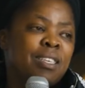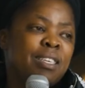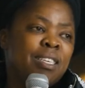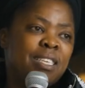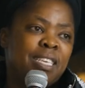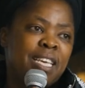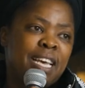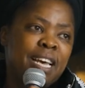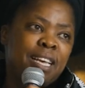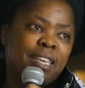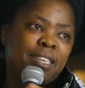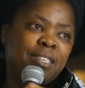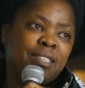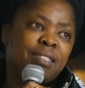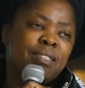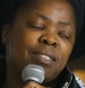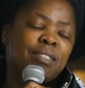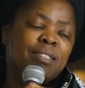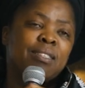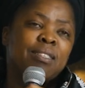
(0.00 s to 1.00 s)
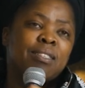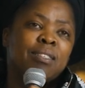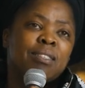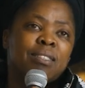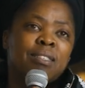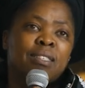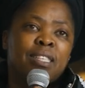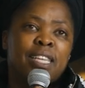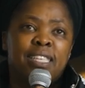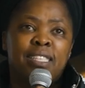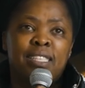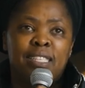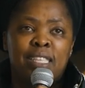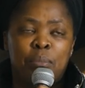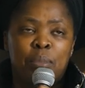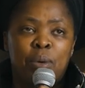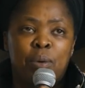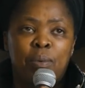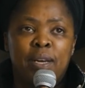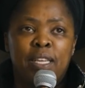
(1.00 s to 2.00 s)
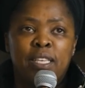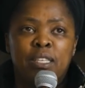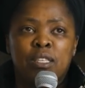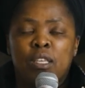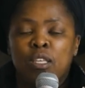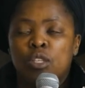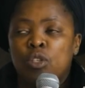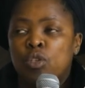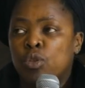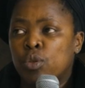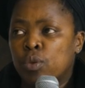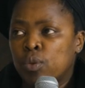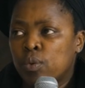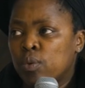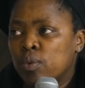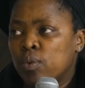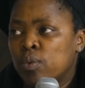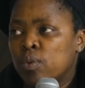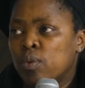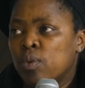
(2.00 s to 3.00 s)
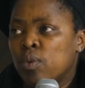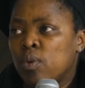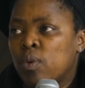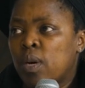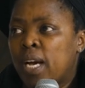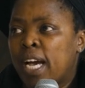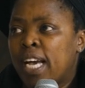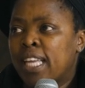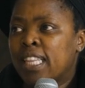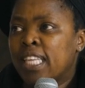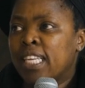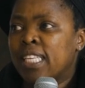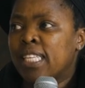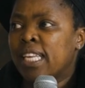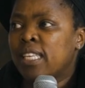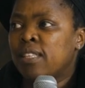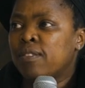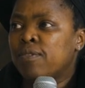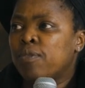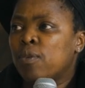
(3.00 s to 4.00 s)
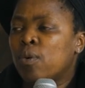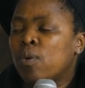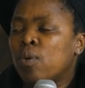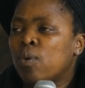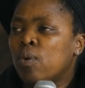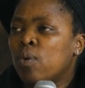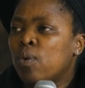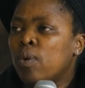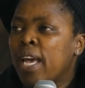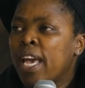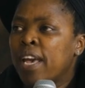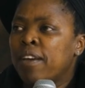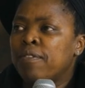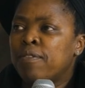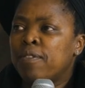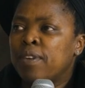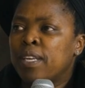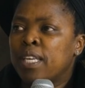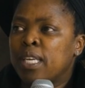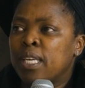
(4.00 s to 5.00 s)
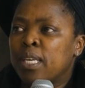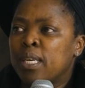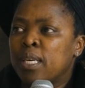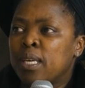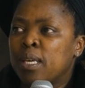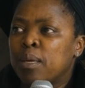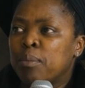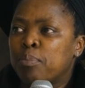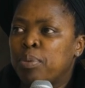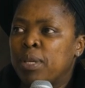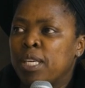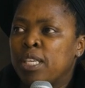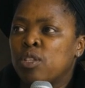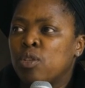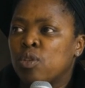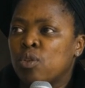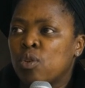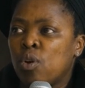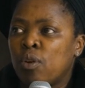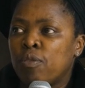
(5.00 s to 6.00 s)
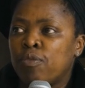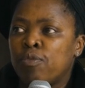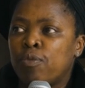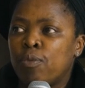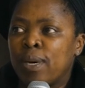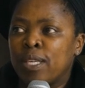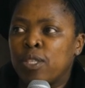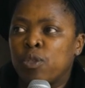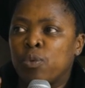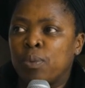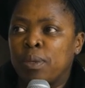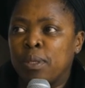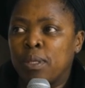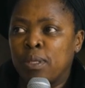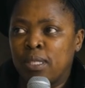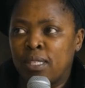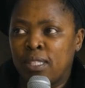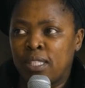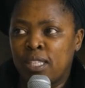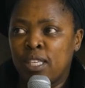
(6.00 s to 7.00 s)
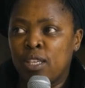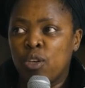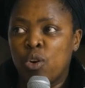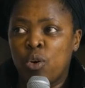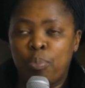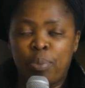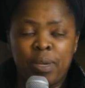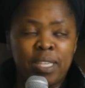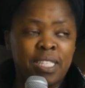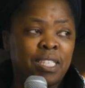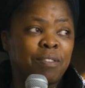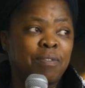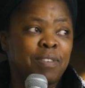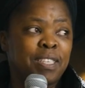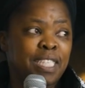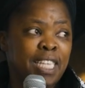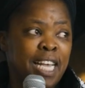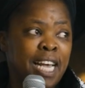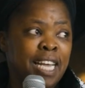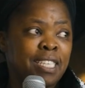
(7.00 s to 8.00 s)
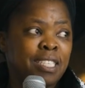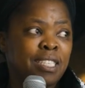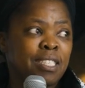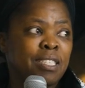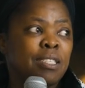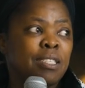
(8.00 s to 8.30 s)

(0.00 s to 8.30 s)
Yeah, that's number one. Two, I think that for every piece of what we see or perceive as art,